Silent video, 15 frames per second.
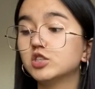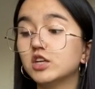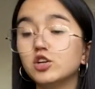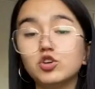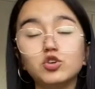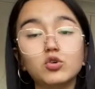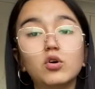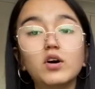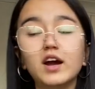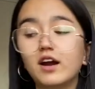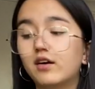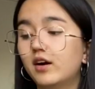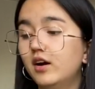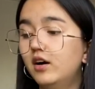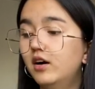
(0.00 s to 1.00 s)
in your
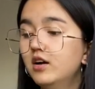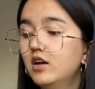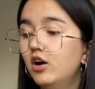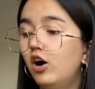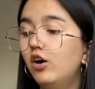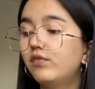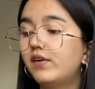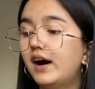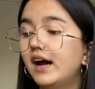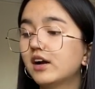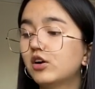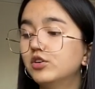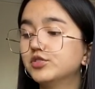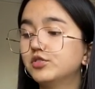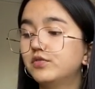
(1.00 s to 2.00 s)
area of high
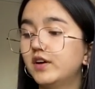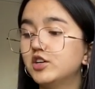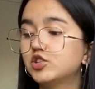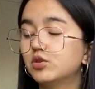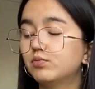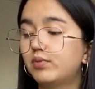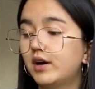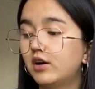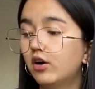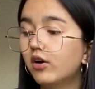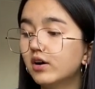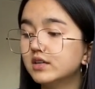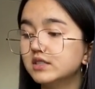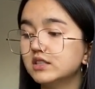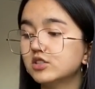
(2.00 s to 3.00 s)
conservation
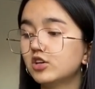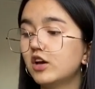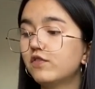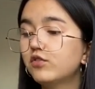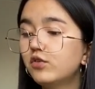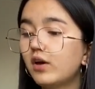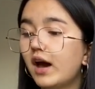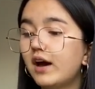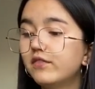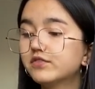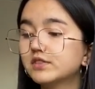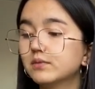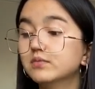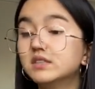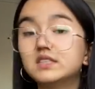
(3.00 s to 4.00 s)
priority. So if you have
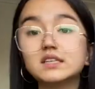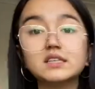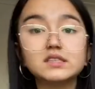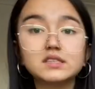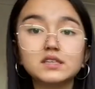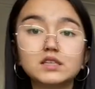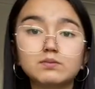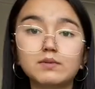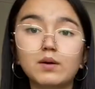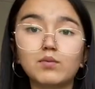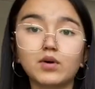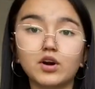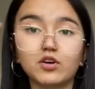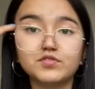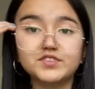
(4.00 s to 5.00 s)
some distant
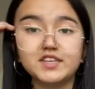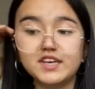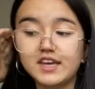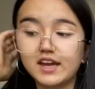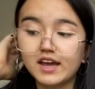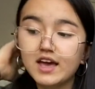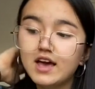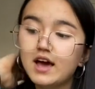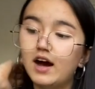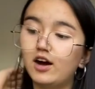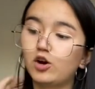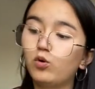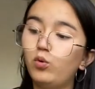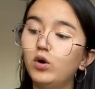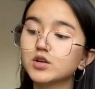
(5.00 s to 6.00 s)
memory of seeing a
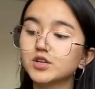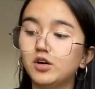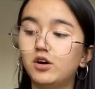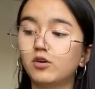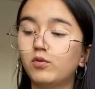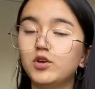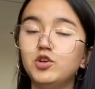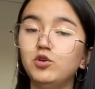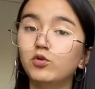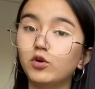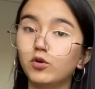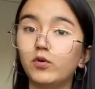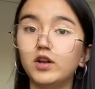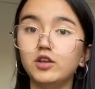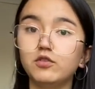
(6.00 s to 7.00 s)
quandong when
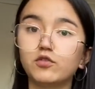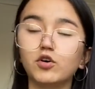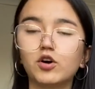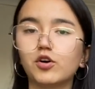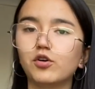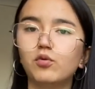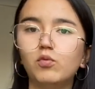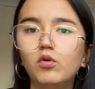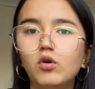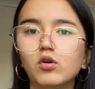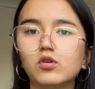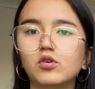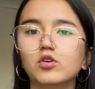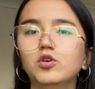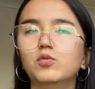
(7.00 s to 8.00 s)
you've gone on a
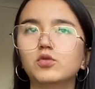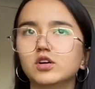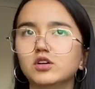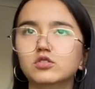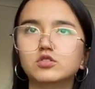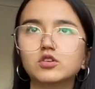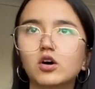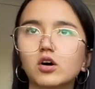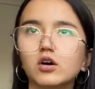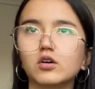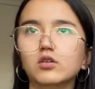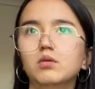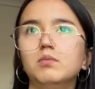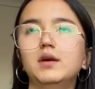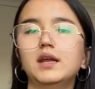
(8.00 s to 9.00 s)
walk, or you're walking your dog, or
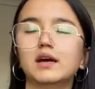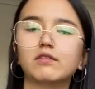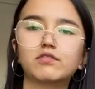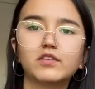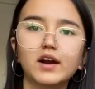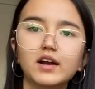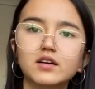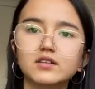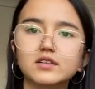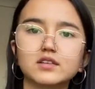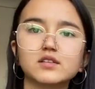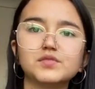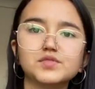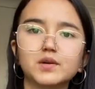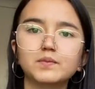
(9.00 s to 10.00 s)
you're meeting a friend
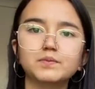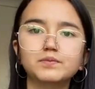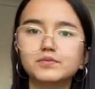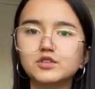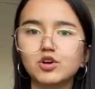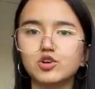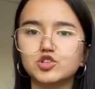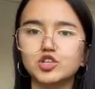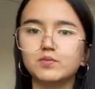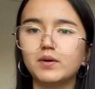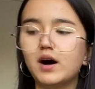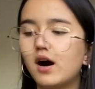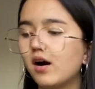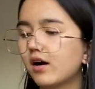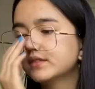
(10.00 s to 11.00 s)
in some dodgy
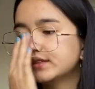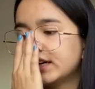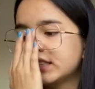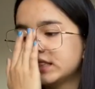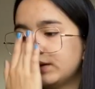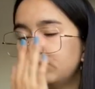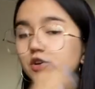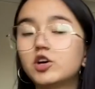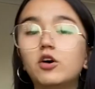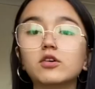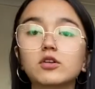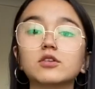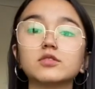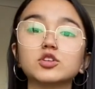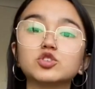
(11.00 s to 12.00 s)
park, next time you go
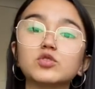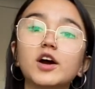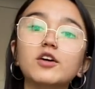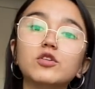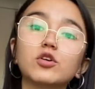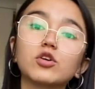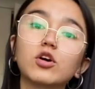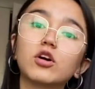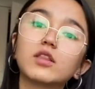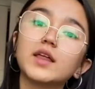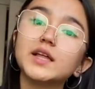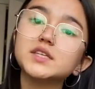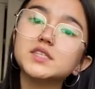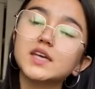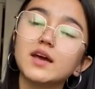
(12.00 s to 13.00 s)
along the trail or go to
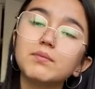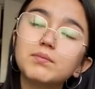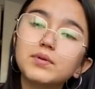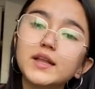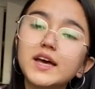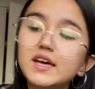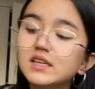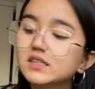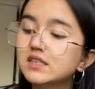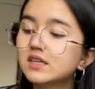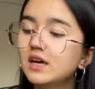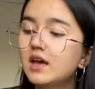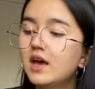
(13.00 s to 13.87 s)
that same place,